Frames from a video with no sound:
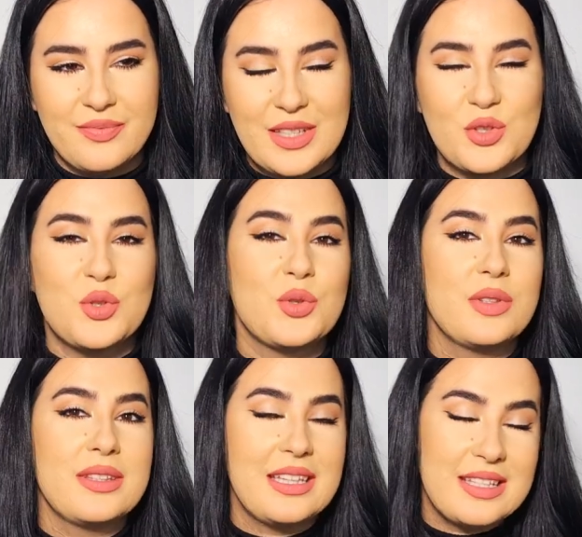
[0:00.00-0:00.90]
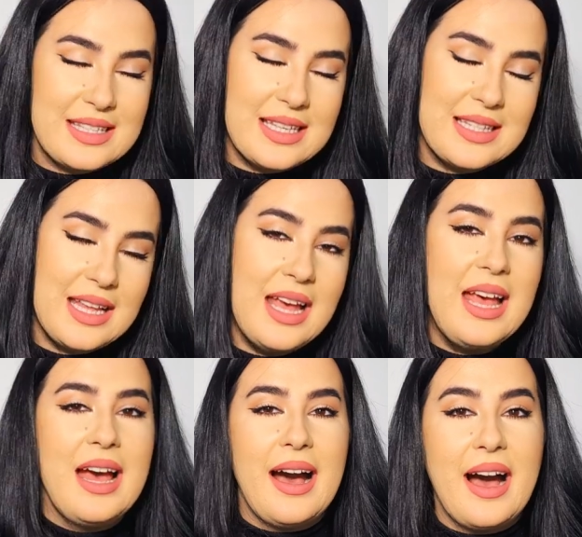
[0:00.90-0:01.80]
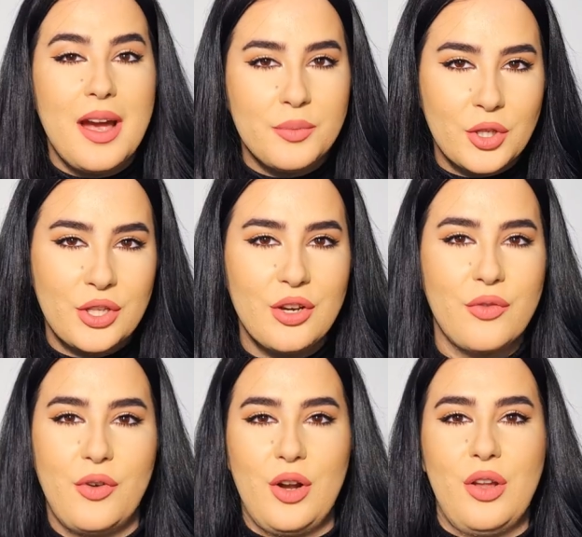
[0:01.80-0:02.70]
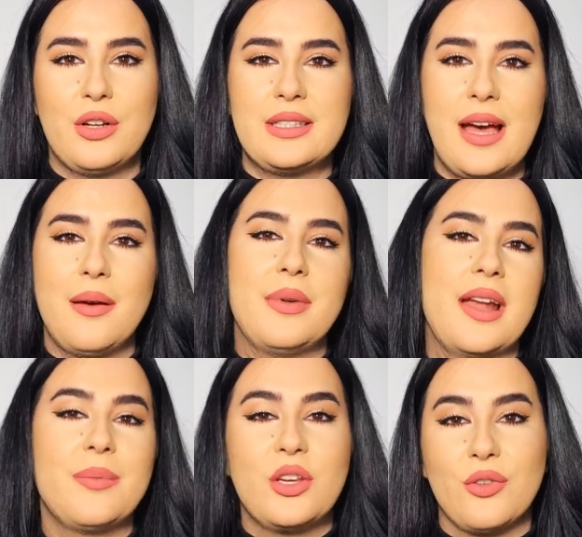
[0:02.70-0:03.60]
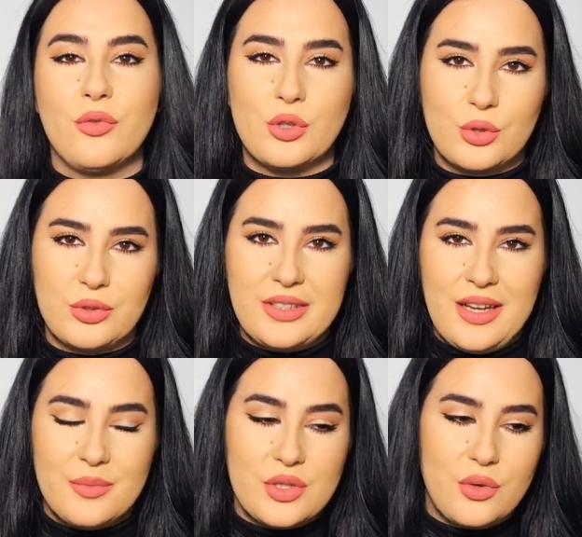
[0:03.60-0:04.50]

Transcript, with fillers: that should that says I'm not here for a long time, but I'm here for a good time.